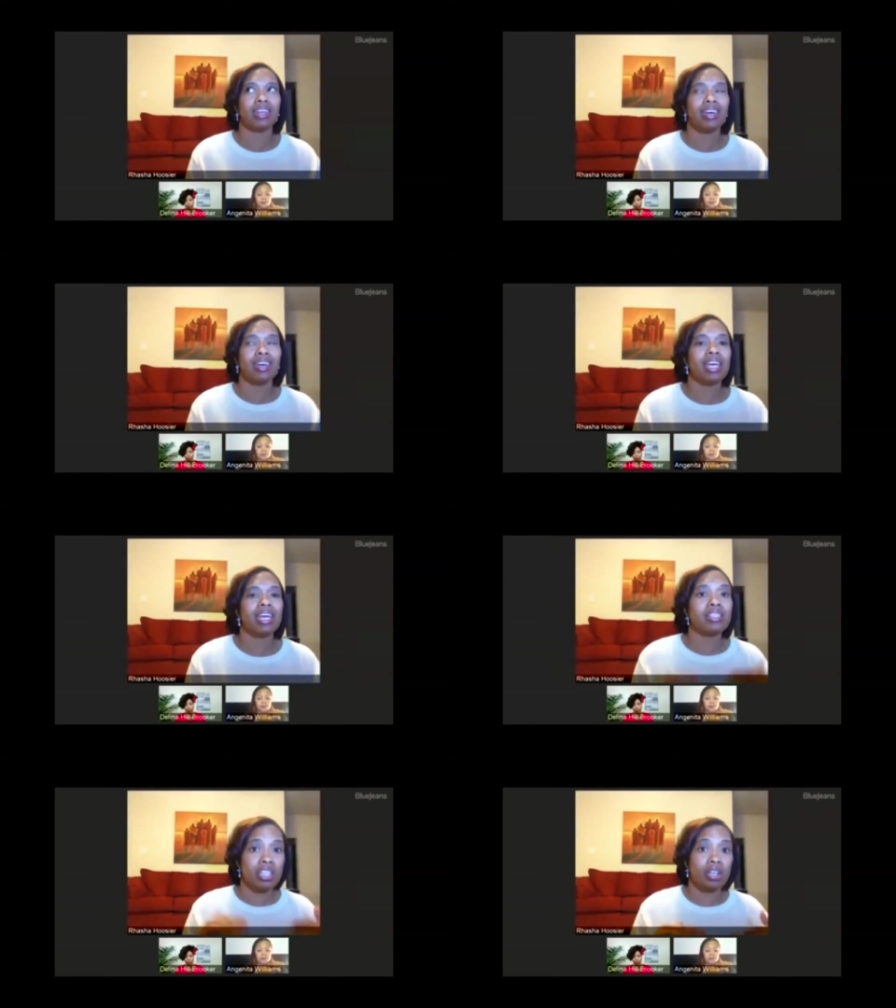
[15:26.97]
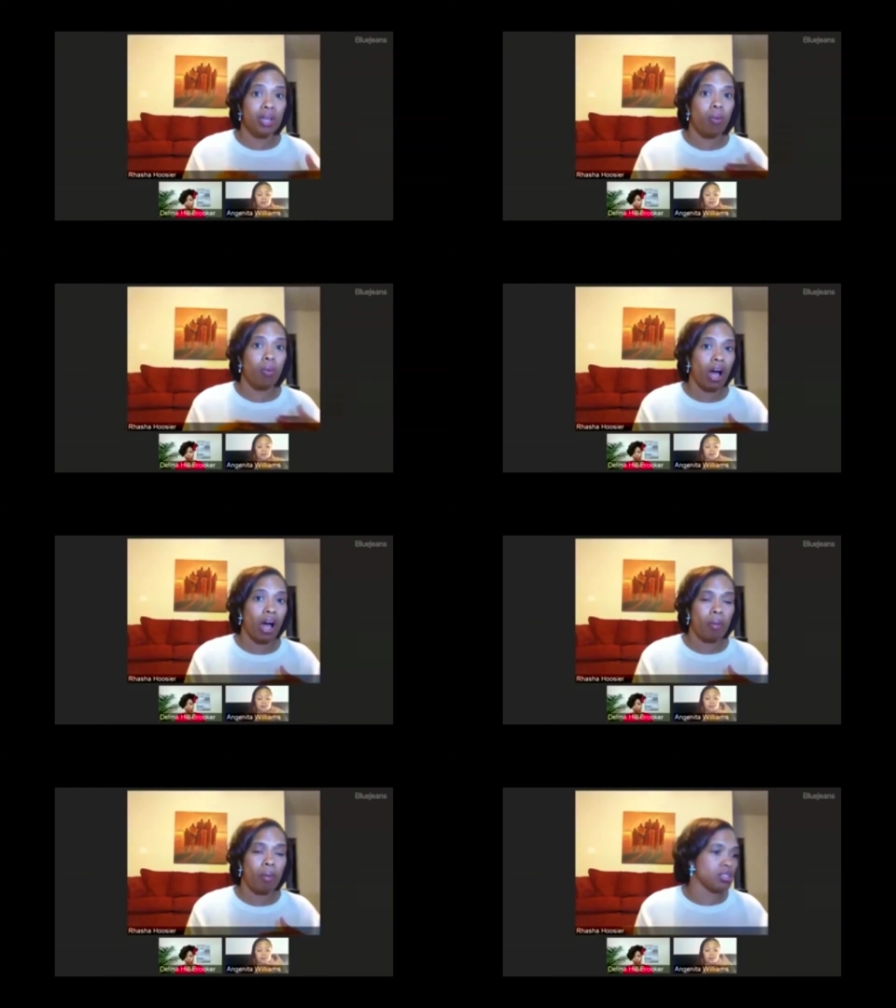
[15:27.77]
it took me a while
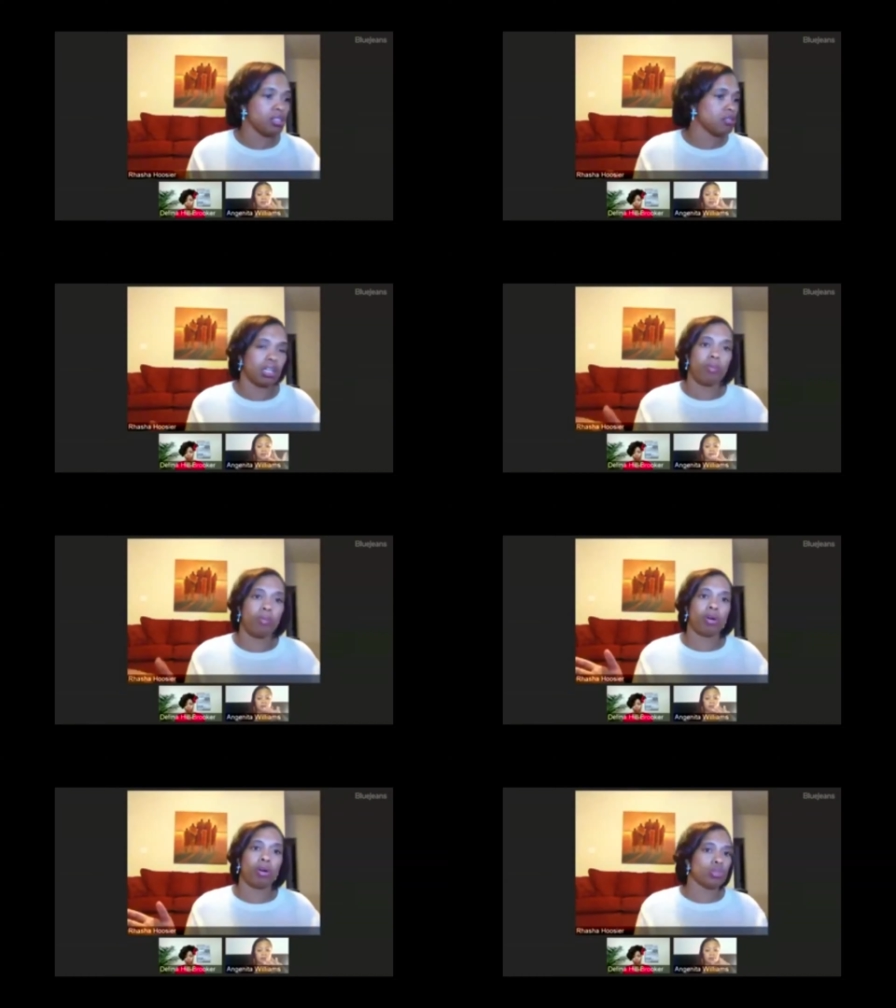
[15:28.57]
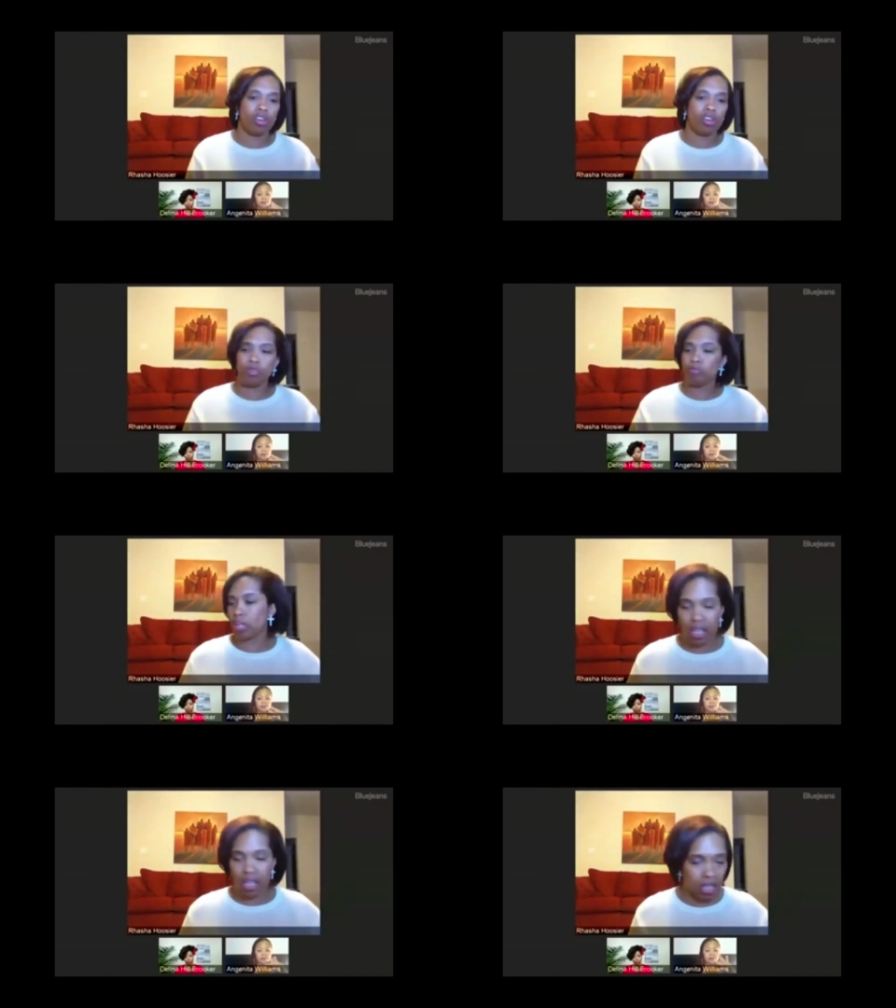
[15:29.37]
because, come on, 12
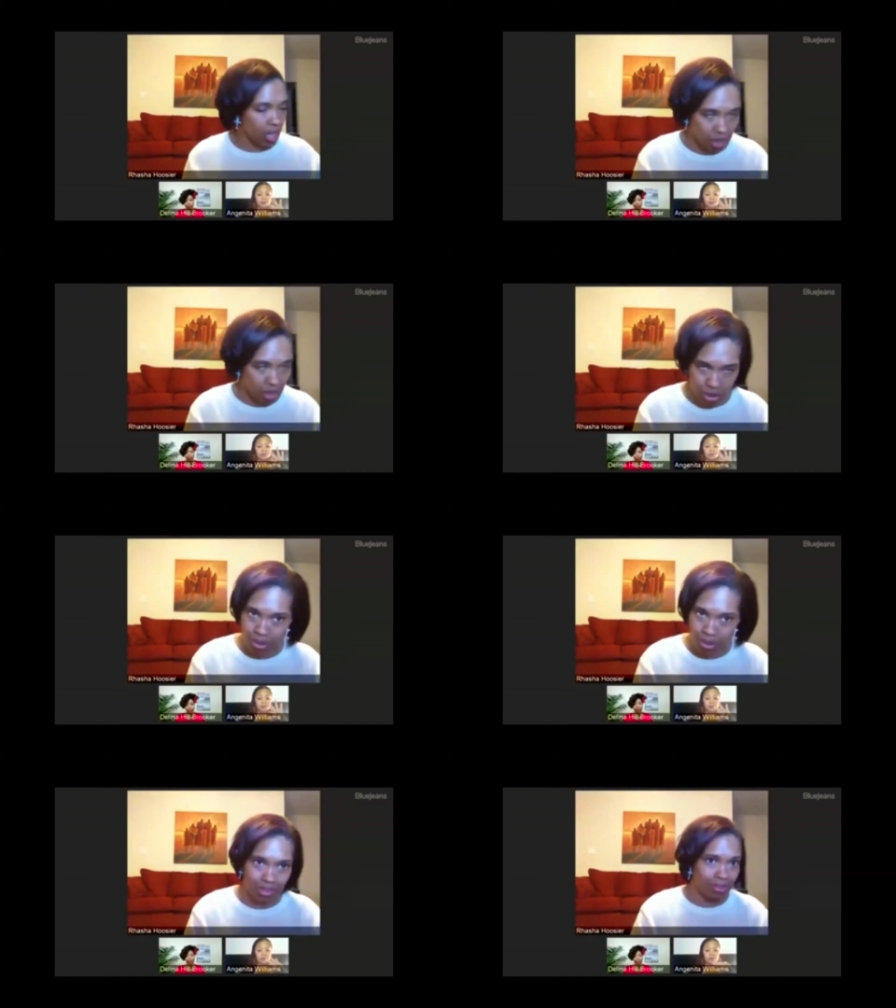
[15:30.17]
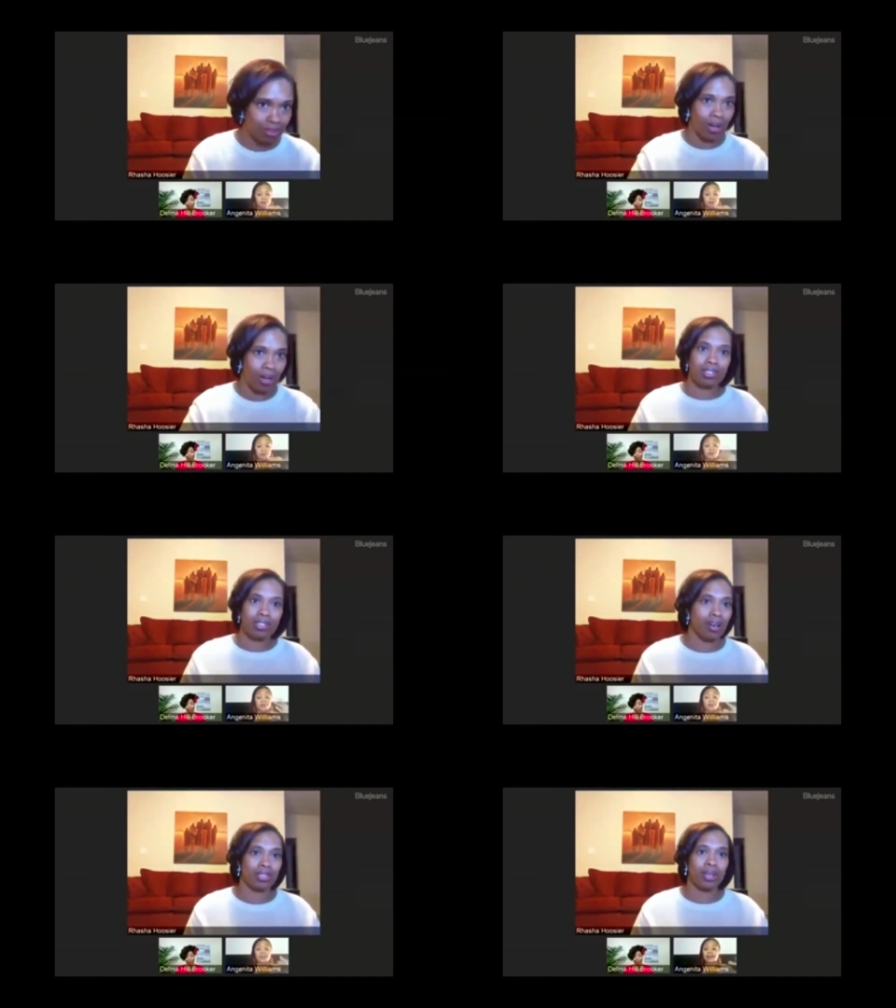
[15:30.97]
play. I can go on and on. All the songs,
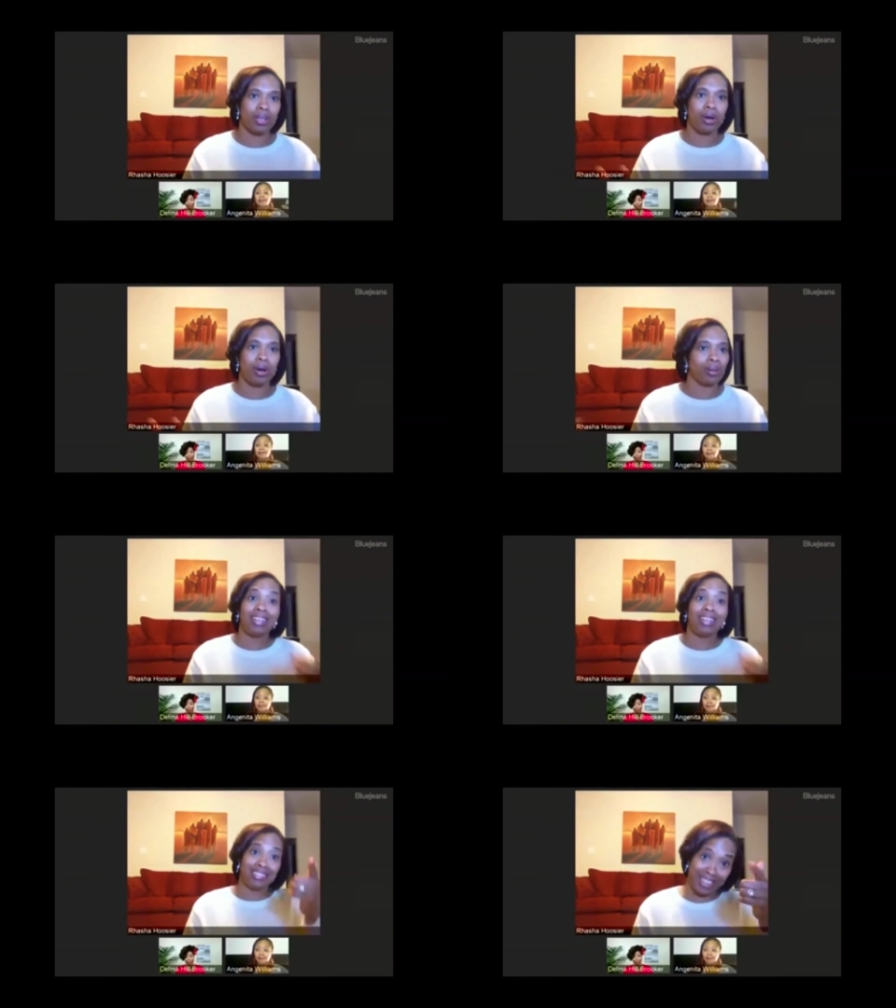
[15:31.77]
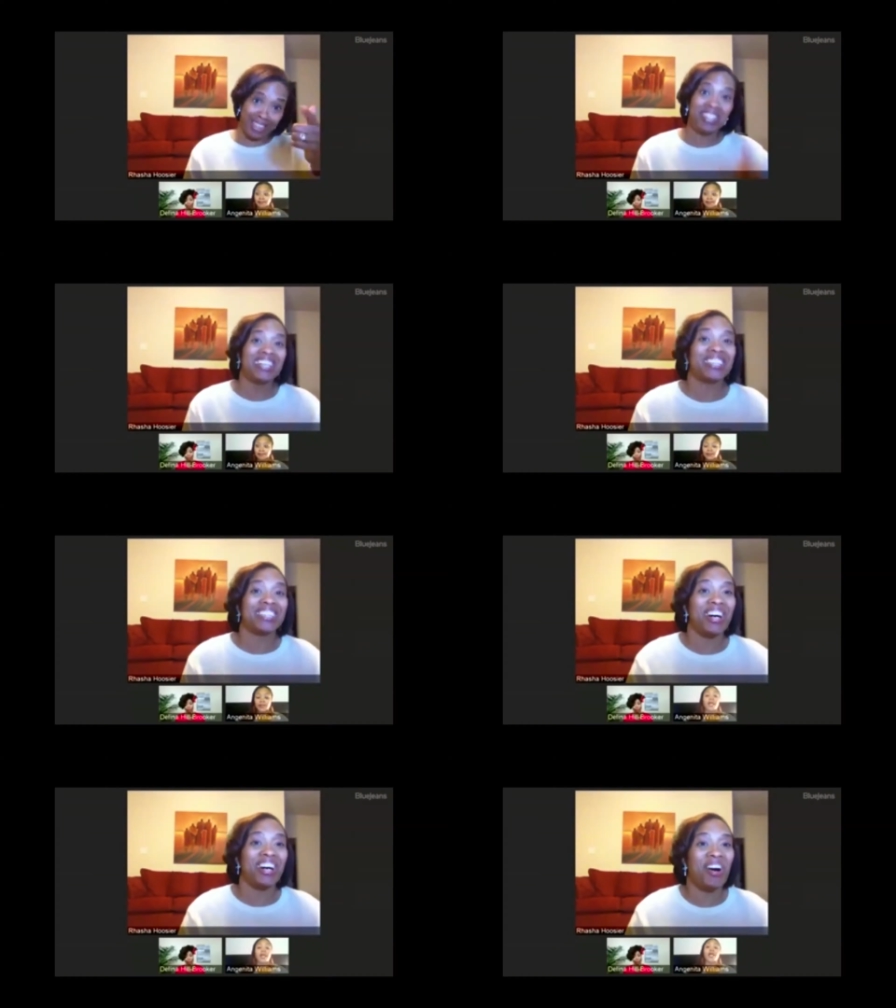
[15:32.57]
the whole
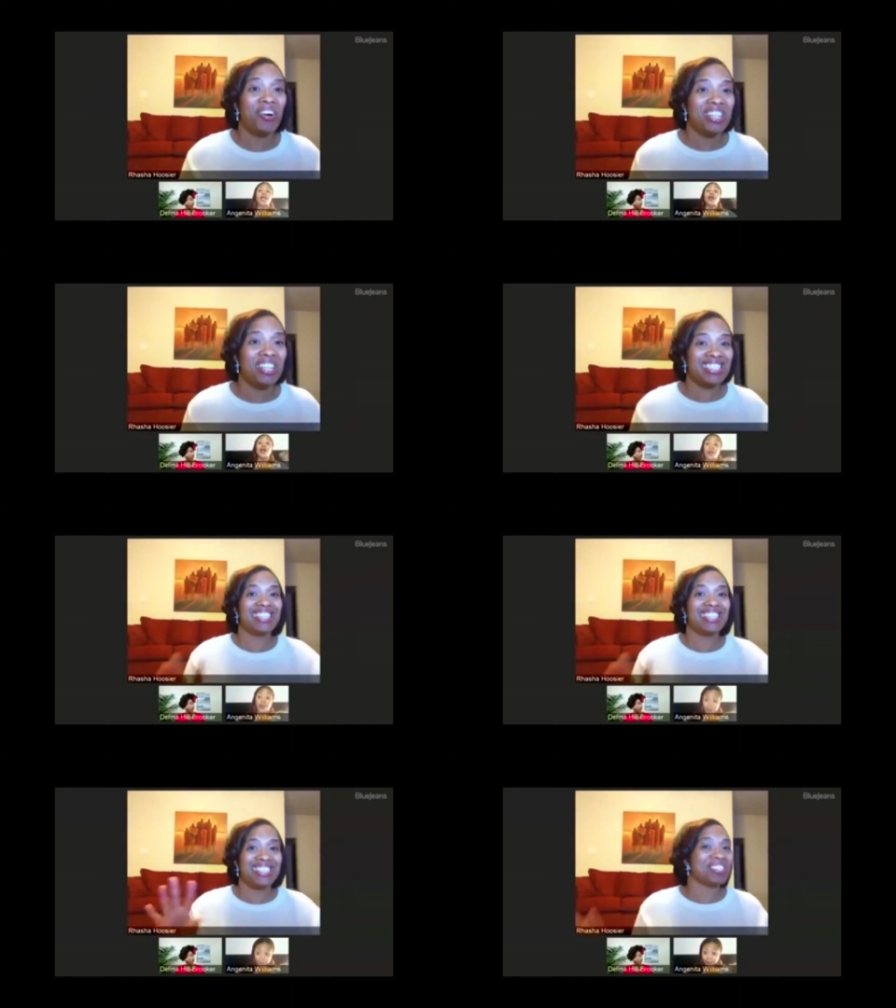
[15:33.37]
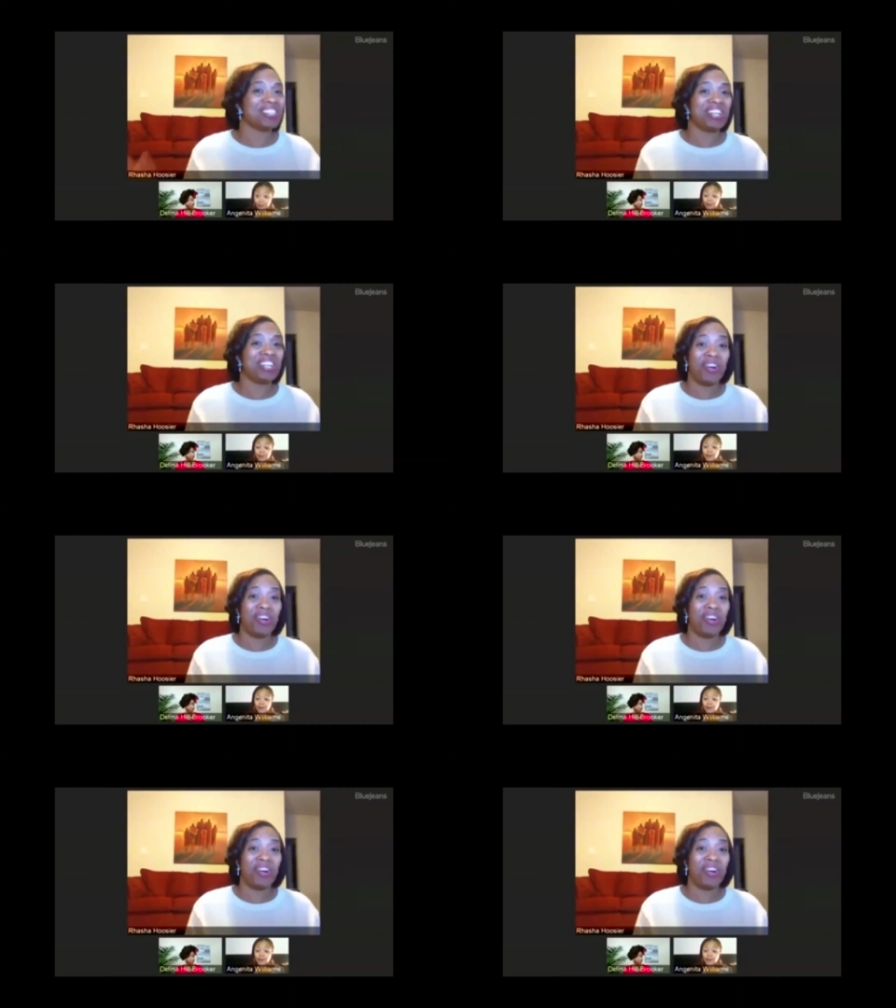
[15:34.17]
extended, you know.